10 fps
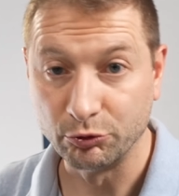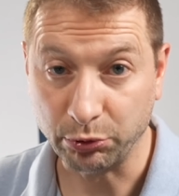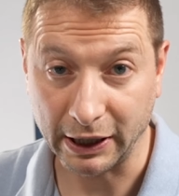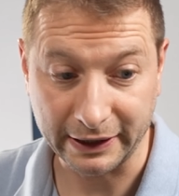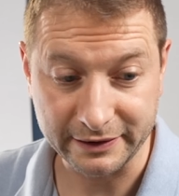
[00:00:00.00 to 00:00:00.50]

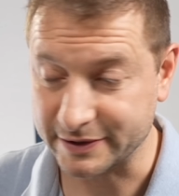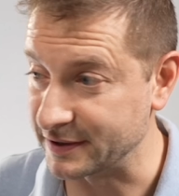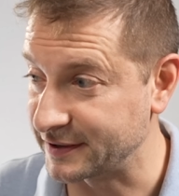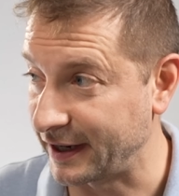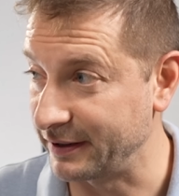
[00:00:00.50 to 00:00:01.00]
But
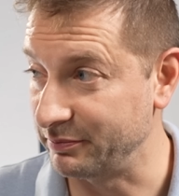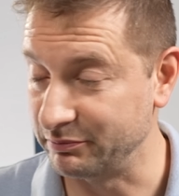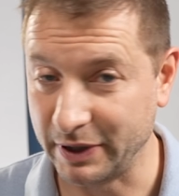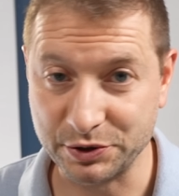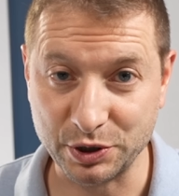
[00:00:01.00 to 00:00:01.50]
since I
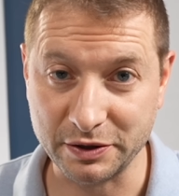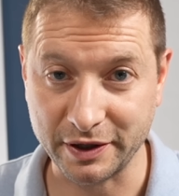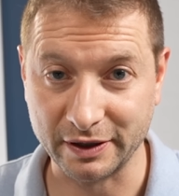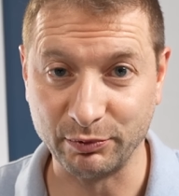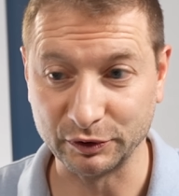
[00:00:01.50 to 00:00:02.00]
mentioned
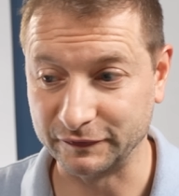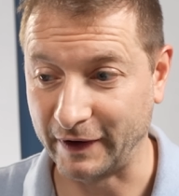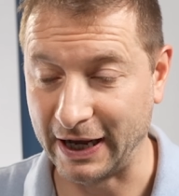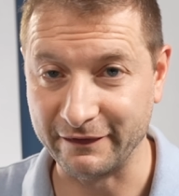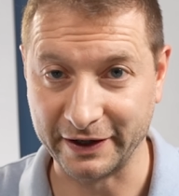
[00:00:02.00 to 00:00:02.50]
Thunderbolt
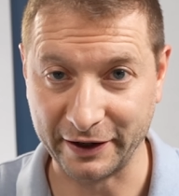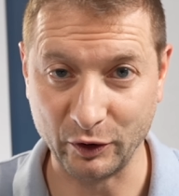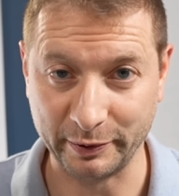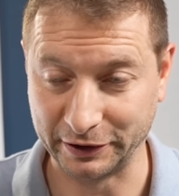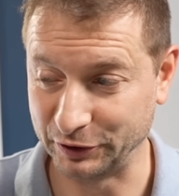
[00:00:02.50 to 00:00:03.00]
5 and I
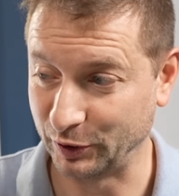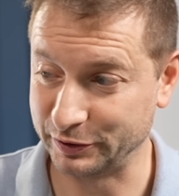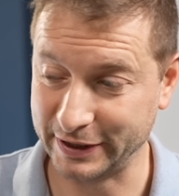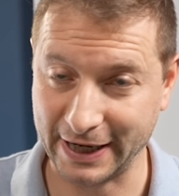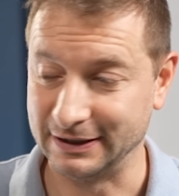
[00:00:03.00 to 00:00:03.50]
opened the door to
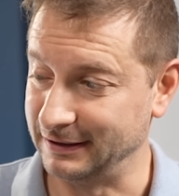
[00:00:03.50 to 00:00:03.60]
that,